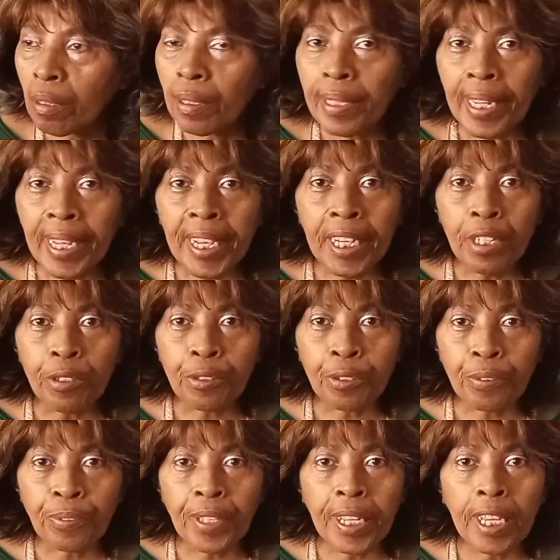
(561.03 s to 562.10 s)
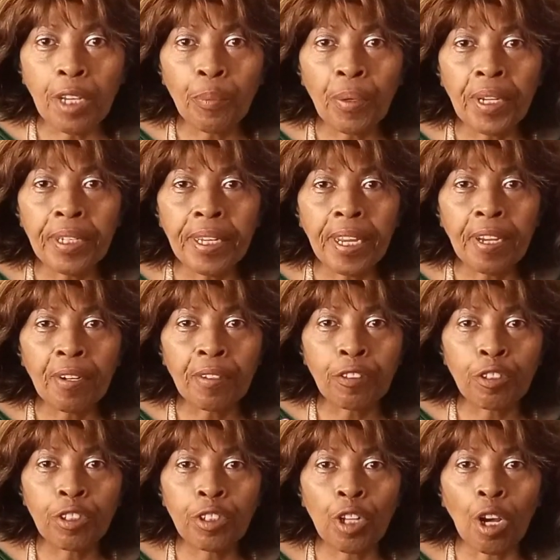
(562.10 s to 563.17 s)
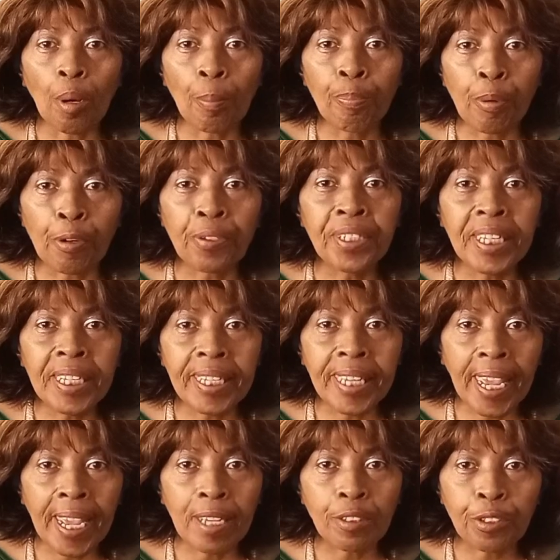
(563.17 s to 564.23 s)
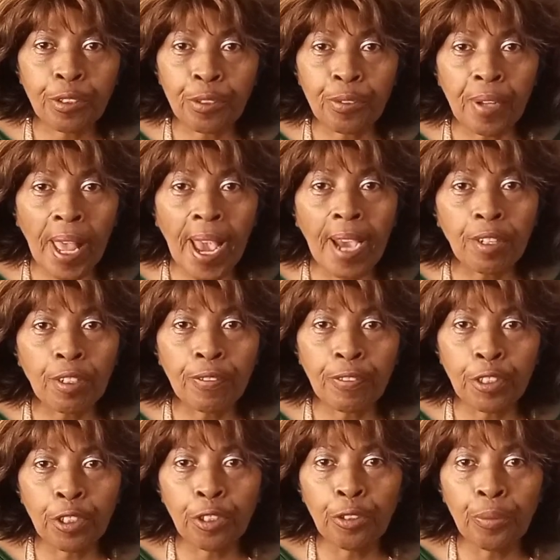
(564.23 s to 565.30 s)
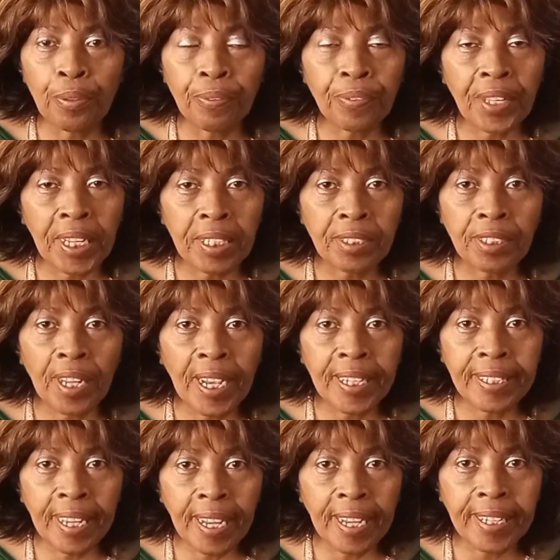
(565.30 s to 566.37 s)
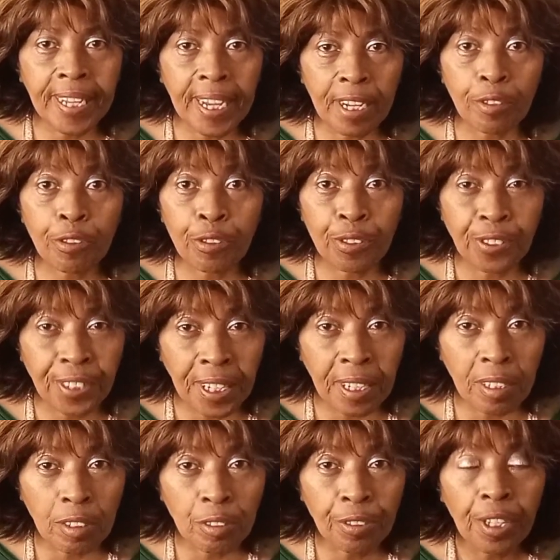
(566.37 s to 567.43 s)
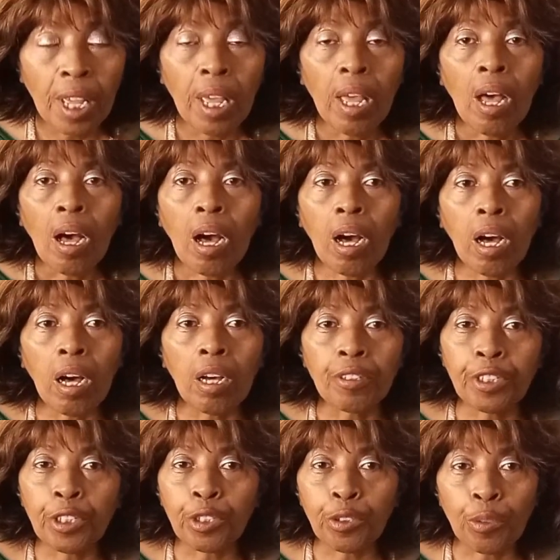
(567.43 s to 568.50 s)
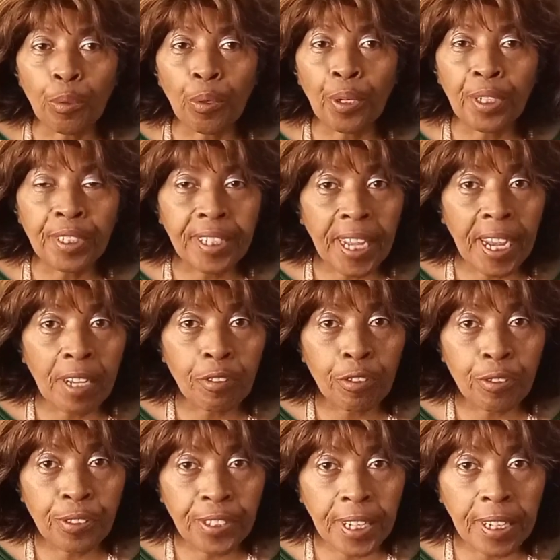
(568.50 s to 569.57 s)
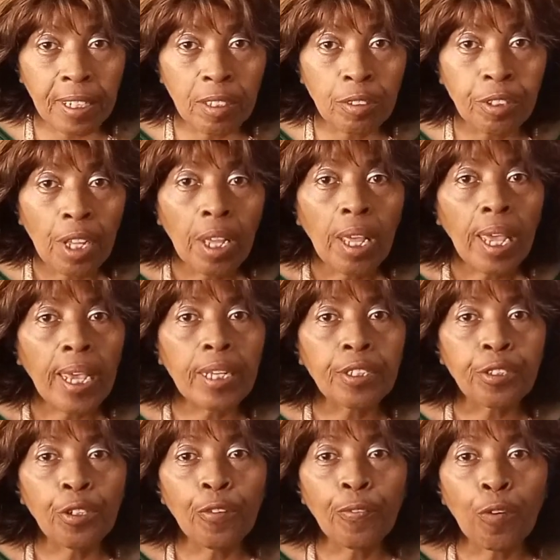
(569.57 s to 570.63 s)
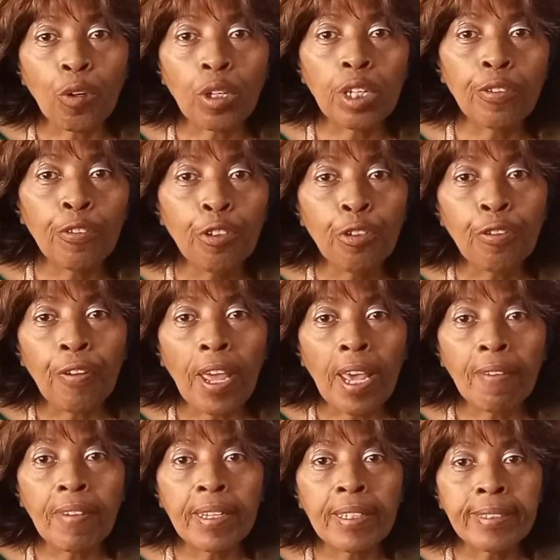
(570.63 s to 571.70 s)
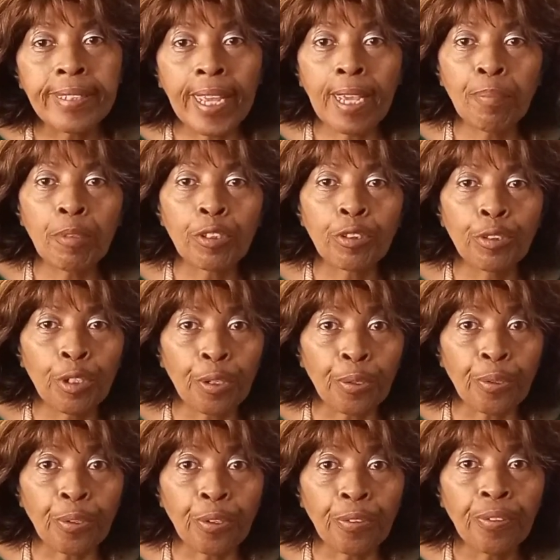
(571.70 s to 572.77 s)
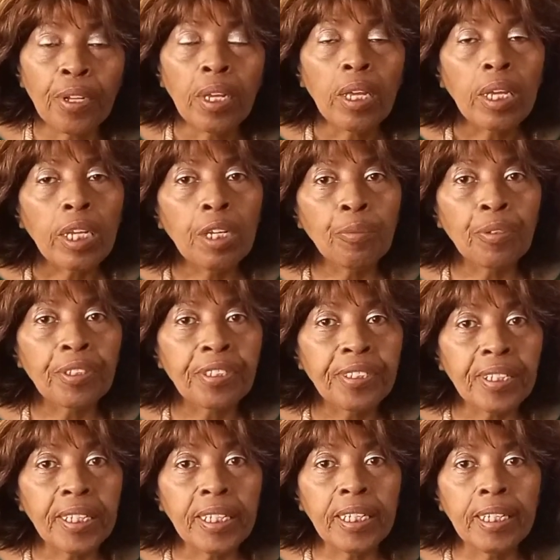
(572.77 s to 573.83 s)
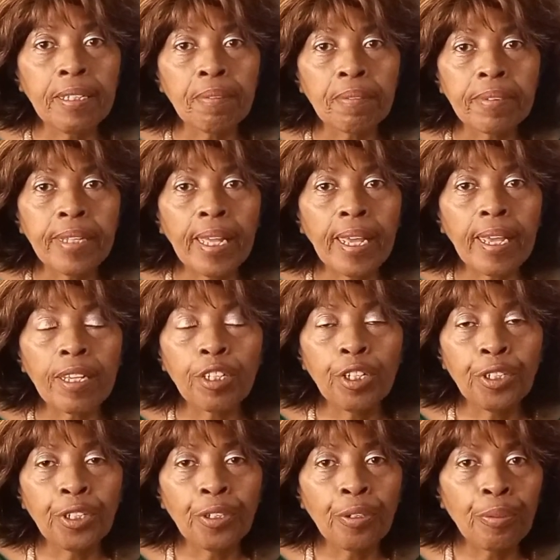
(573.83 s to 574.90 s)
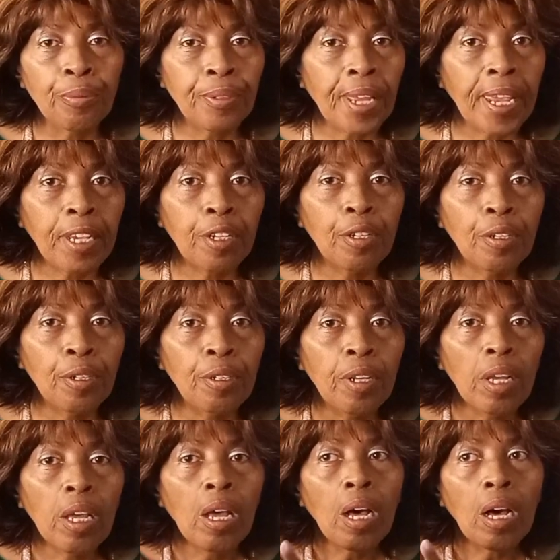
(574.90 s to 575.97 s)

laser thing when they're burning cancer out of you and things like that, cancer cells, destroying cancer cells and so forth. And you have a damaged nerve. It was seen that they could